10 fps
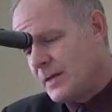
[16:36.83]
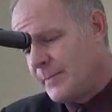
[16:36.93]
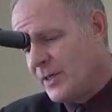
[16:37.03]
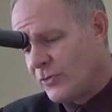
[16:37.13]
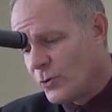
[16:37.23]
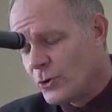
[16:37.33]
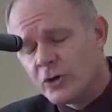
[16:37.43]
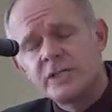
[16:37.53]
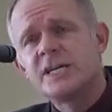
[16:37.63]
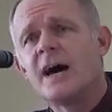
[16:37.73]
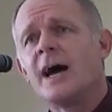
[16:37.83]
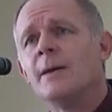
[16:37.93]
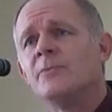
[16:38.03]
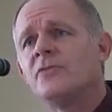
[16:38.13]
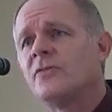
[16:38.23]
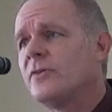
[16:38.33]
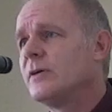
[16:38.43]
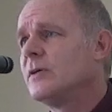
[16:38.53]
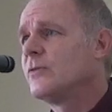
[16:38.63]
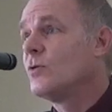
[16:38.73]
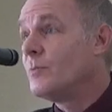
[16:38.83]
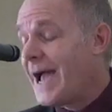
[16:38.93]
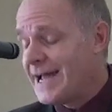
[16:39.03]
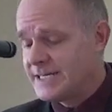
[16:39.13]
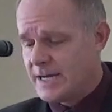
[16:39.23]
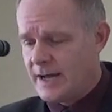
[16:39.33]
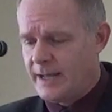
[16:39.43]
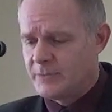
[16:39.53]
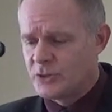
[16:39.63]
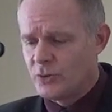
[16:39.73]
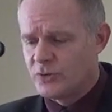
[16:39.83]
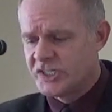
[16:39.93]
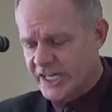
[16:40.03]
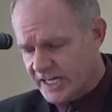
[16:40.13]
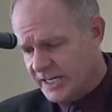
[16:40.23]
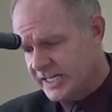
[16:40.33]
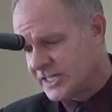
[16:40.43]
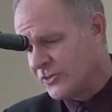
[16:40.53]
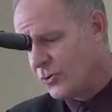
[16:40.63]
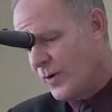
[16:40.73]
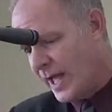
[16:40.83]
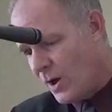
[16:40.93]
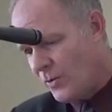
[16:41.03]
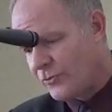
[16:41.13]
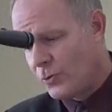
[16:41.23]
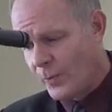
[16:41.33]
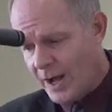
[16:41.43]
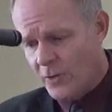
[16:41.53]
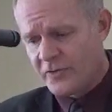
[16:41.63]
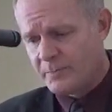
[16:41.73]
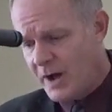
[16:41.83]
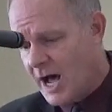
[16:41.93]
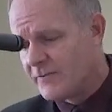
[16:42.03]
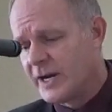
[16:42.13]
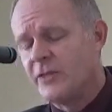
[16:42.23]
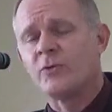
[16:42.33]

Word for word: I mean, through good times, through bad times, through sickness and through health, through wealth and poverty,